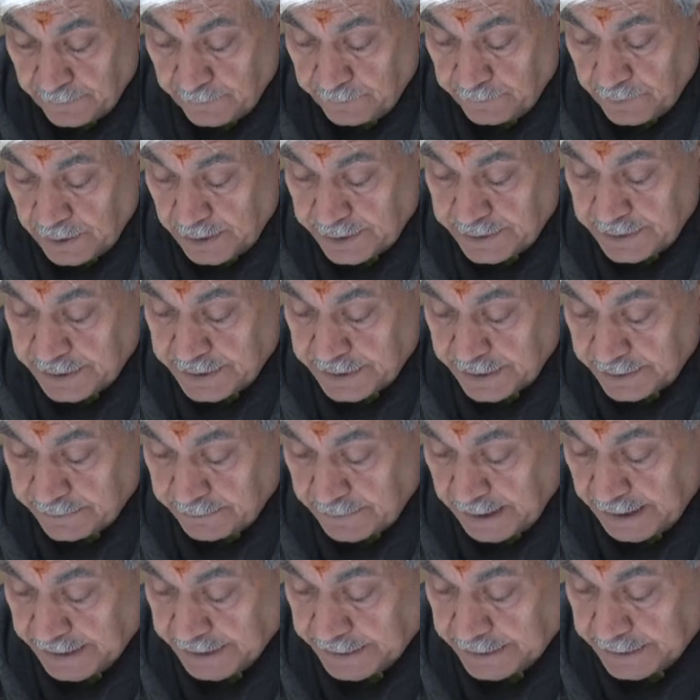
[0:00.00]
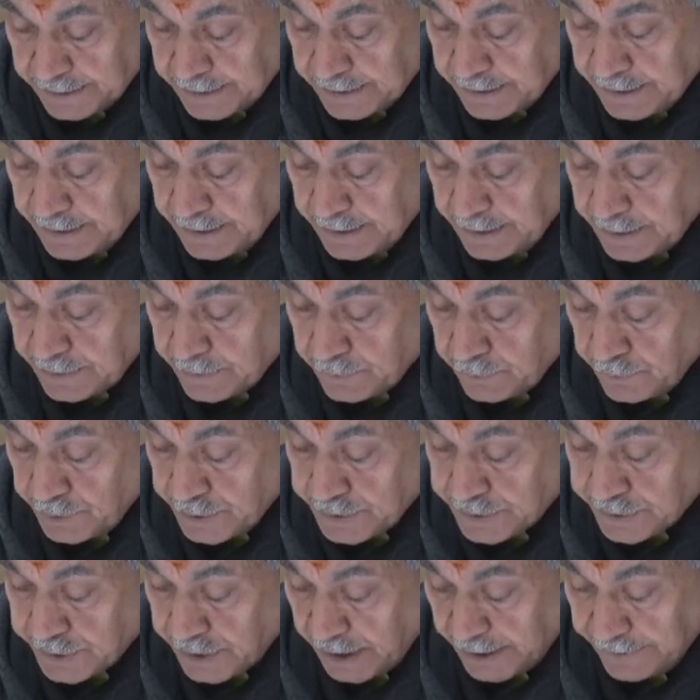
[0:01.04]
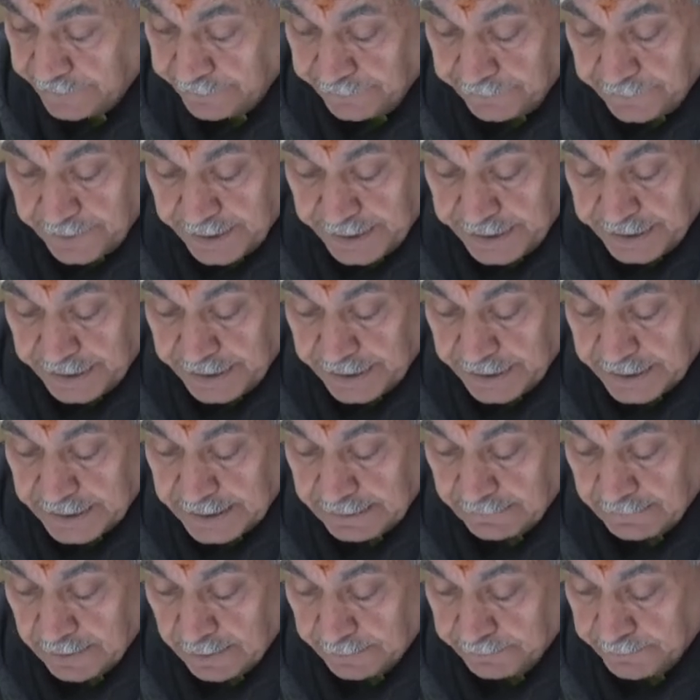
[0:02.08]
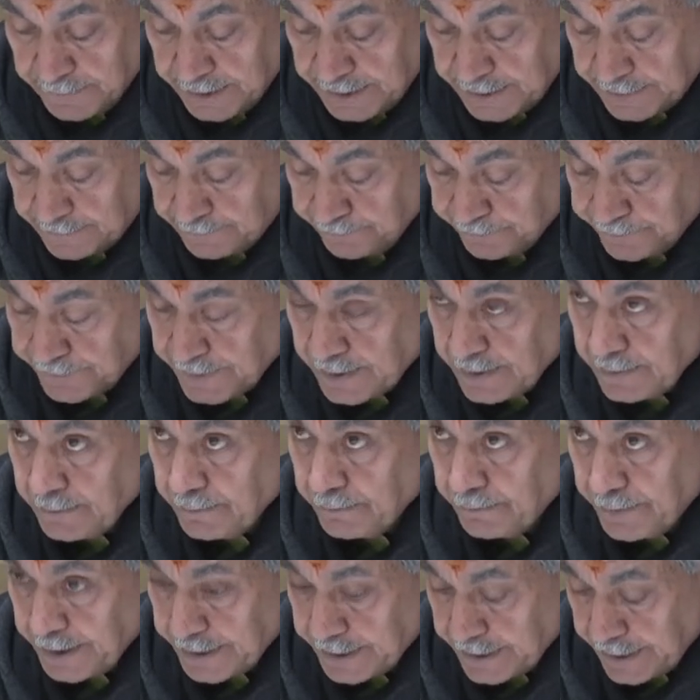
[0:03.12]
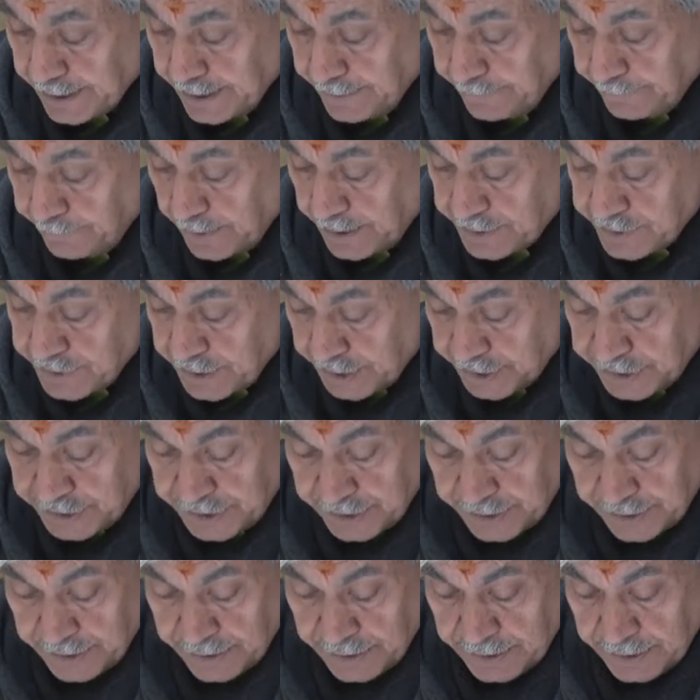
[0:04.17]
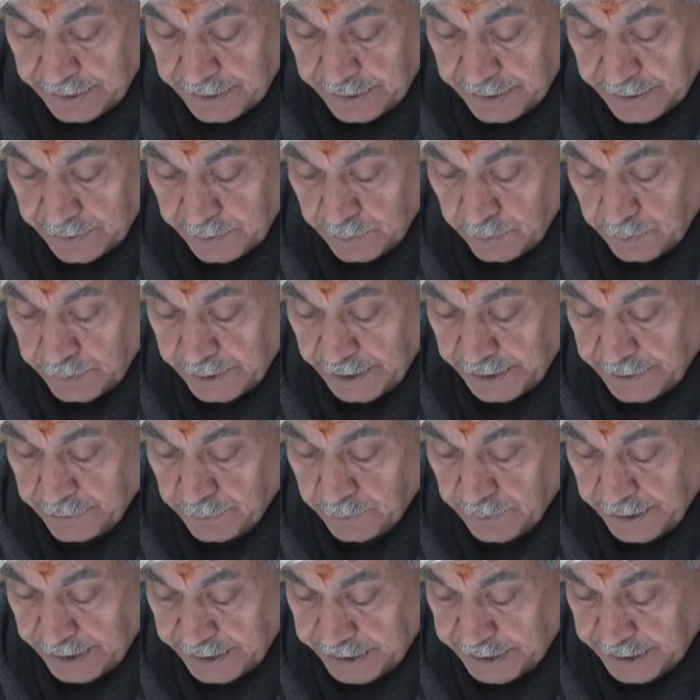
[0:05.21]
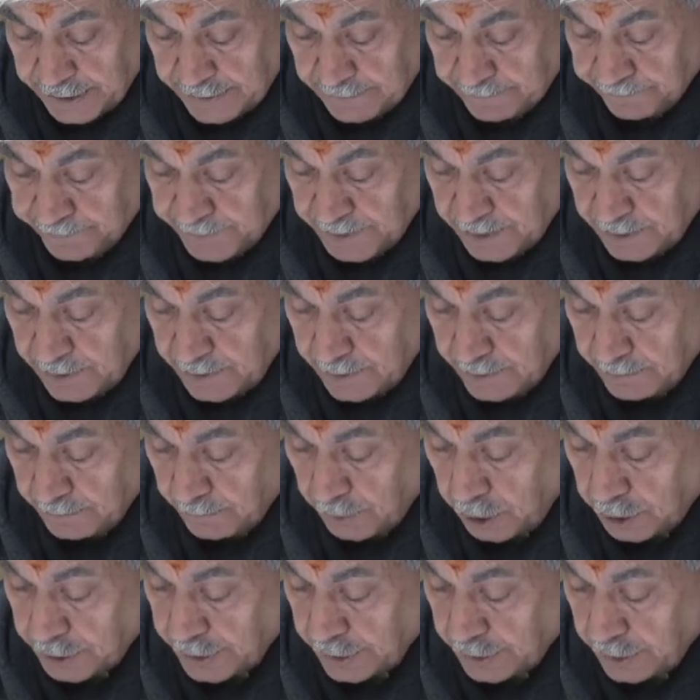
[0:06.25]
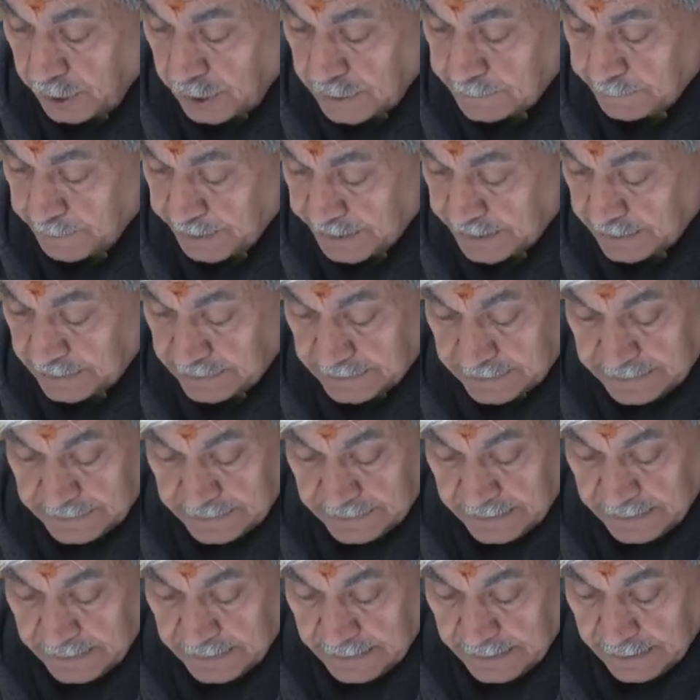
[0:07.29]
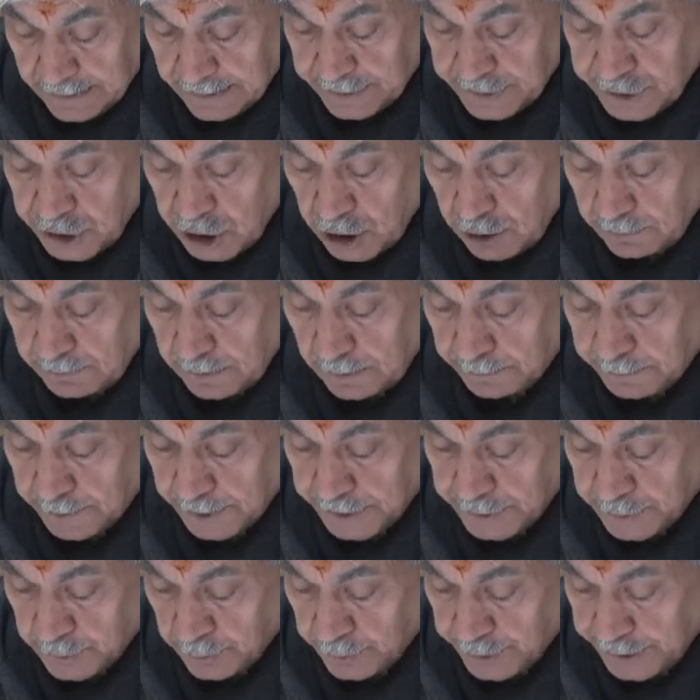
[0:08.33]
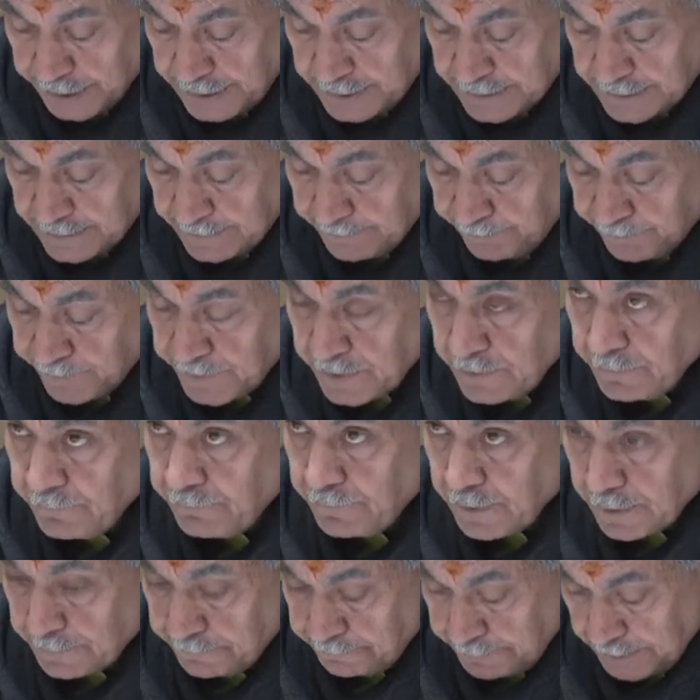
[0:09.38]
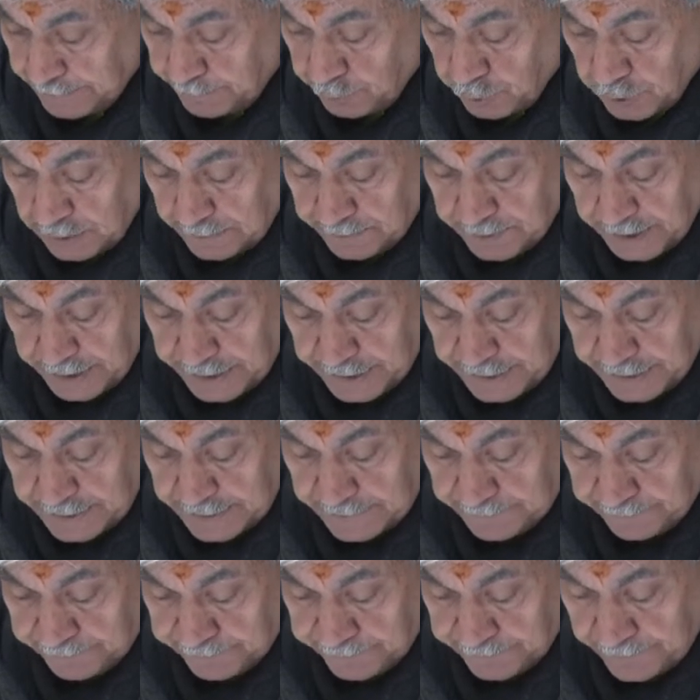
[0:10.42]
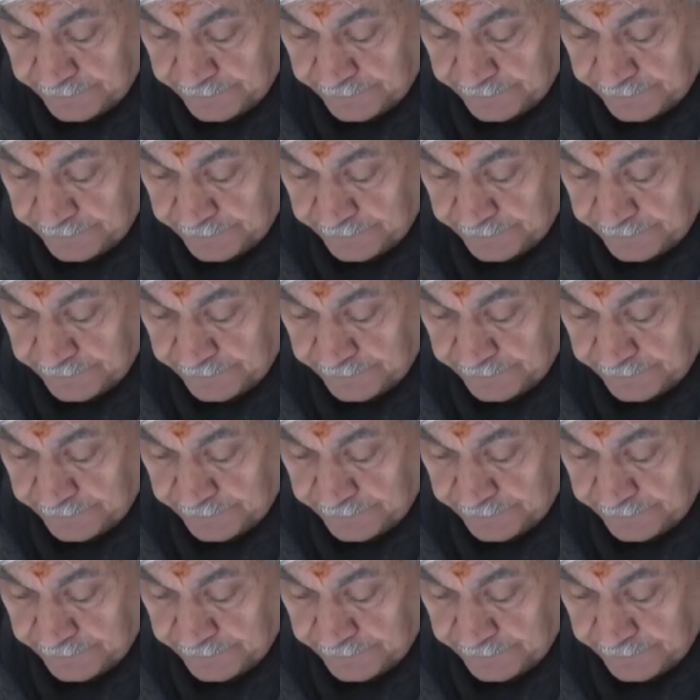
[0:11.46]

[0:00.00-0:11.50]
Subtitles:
we are determined to strive for adequate development, better infrastructure, good education, modern hospitals, and job opportunities for people of the region.